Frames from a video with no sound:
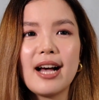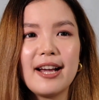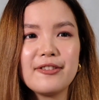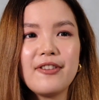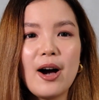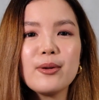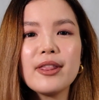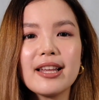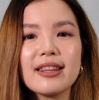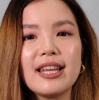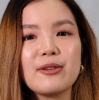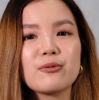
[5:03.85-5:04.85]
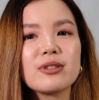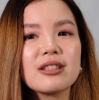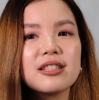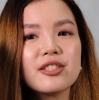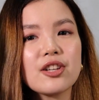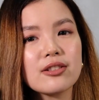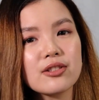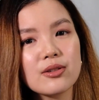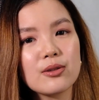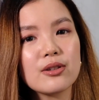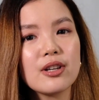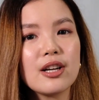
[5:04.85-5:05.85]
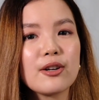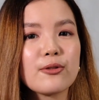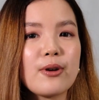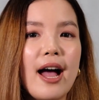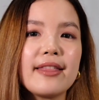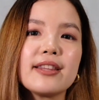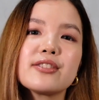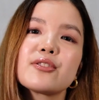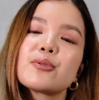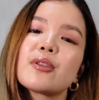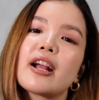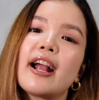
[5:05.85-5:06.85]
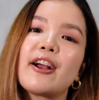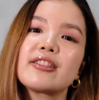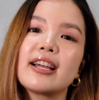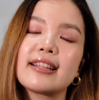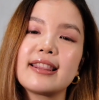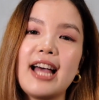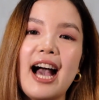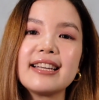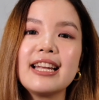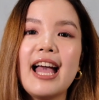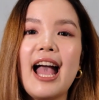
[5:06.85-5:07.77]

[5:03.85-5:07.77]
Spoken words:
I found that they really just ran this through their hair like that,